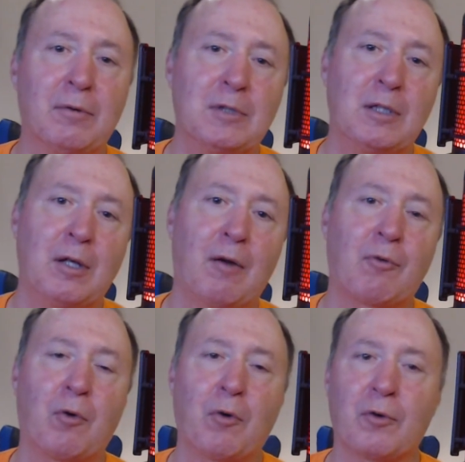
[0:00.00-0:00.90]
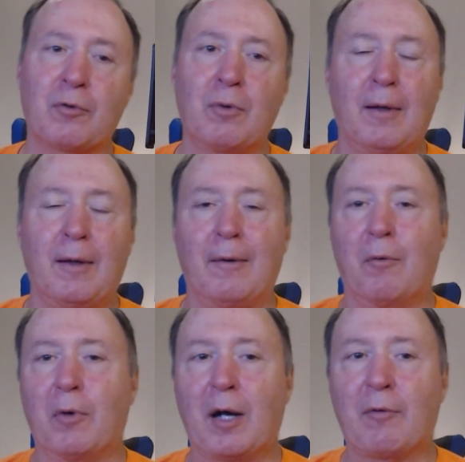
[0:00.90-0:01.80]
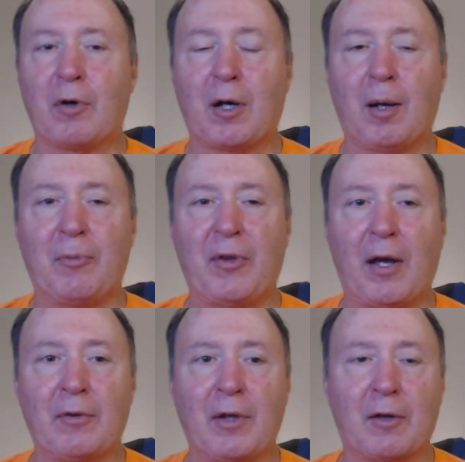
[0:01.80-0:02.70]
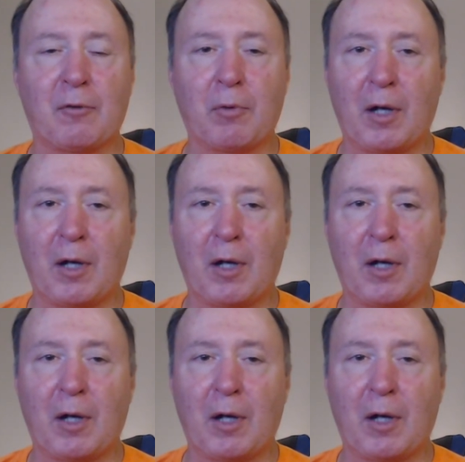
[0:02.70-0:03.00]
you know, of course, whatever comes out next,